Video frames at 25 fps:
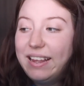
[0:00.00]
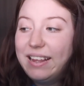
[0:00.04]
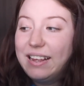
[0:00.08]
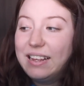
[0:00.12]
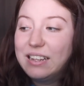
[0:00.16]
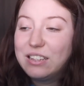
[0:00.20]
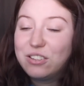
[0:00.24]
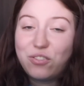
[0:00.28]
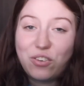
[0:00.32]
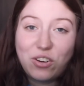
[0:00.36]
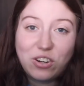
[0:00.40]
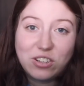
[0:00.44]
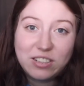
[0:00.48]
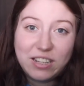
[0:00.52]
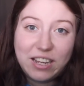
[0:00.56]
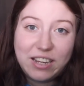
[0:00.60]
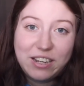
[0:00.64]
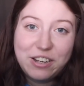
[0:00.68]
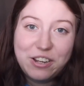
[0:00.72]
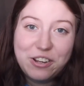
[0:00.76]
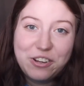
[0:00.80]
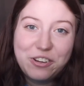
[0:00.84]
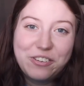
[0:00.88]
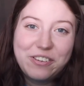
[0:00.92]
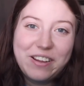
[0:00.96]
as far as I
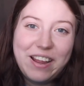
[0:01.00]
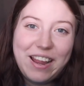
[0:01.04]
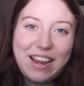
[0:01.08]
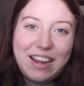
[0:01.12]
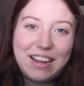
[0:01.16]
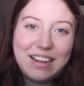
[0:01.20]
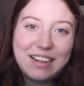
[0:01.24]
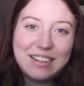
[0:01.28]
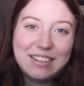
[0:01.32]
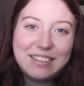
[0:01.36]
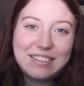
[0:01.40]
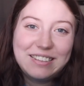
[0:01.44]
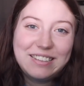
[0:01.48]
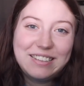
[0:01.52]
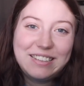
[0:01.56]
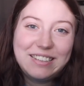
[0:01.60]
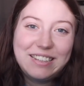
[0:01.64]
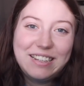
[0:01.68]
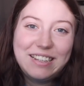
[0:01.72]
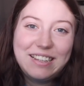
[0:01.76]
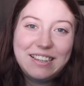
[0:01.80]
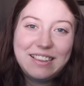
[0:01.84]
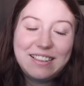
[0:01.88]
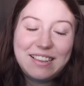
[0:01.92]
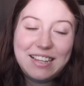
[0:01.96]
know, and
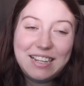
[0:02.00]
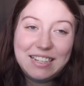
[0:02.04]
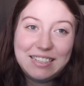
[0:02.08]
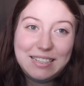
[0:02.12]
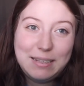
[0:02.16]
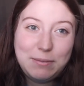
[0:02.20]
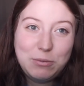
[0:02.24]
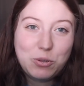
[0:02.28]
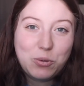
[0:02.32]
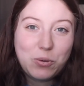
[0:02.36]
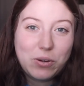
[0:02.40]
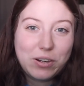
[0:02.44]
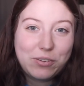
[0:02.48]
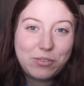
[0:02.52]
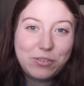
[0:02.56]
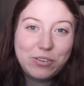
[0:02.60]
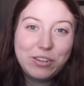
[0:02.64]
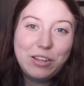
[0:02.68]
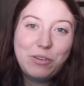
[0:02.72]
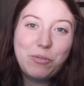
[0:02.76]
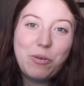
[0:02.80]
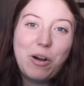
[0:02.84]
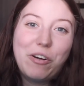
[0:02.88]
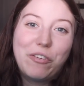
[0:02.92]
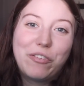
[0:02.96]
they seem to work
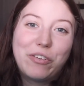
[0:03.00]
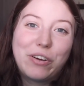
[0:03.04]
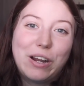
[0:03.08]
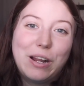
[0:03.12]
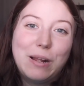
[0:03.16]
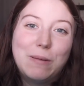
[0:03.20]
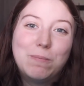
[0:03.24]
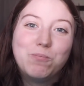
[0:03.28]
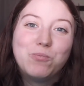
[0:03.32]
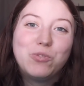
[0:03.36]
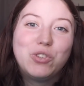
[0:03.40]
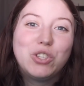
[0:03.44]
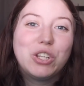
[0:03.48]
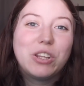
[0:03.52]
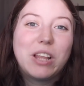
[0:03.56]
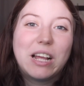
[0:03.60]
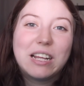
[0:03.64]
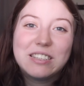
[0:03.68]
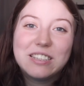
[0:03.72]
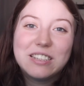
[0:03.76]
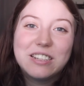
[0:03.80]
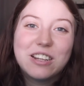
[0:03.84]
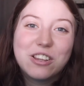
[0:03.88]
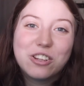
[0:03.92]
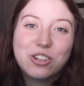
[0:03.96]
really well for him. So
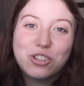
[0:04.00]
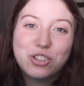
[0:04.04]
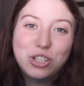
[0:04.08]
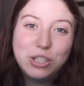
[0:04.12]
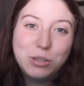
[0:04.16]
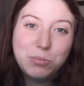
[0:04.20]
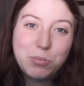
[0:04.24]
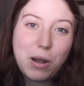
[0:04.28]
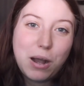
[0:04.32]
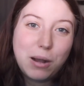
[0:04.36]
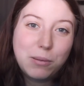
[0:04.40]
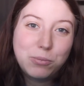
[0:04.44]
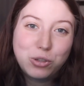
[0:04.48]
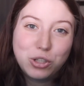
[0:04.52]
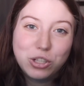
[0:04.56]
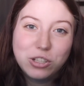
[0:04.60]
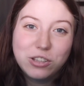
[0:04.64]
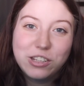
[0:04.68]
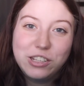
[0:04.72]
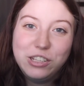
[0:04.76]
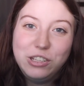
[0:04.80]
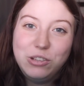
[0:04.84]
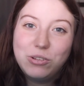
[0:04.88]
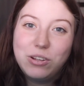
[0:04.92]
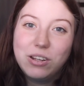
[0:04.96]
that's another cheap option
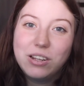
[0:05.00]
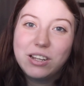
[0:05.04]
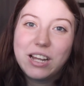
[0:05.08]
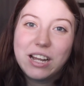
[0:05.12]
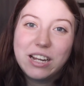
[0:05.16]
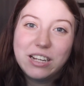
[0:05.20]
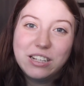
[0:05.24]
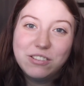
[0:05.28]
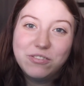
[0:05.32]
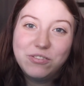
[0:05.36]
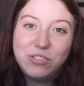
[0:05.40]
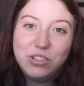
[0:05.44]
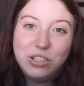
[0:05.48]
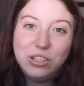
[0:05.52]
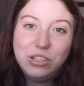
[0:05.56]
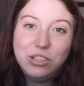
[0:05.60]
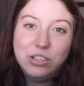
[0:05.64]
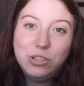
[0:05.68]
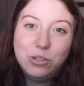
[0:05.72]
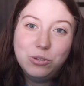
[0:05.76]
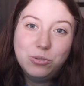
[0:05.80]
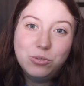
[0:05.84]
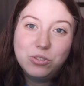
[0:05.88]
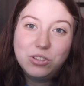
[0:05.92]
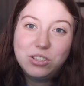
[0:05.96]
that you can kind of
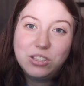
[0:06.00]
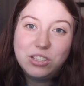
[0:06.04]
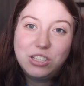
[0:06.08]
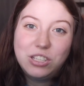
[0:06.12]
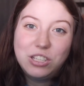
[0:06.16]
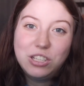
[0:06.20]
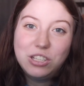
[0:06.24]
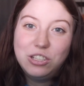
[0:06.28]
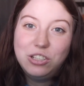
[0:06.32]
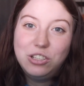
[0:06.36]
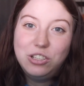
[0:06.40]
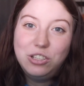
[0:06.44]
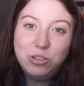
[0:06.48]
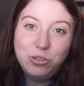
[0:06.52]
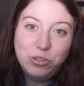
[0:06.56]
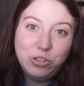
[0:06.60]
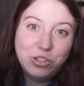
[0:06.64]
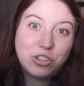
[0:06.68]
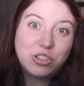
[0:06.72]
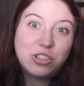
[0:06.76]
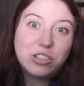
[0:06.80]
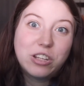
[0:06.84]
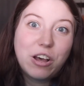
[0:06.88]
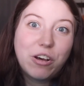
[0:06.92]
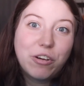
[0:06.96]
use to do
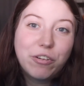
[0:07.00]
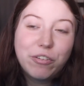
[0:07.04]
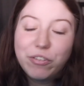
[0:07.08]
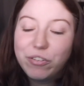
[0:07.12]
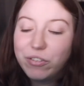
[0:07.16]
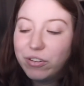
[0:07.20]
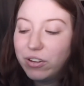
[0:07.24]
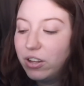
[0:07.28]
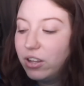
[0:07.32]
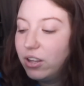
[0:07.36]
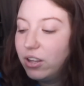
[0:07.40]
yourself.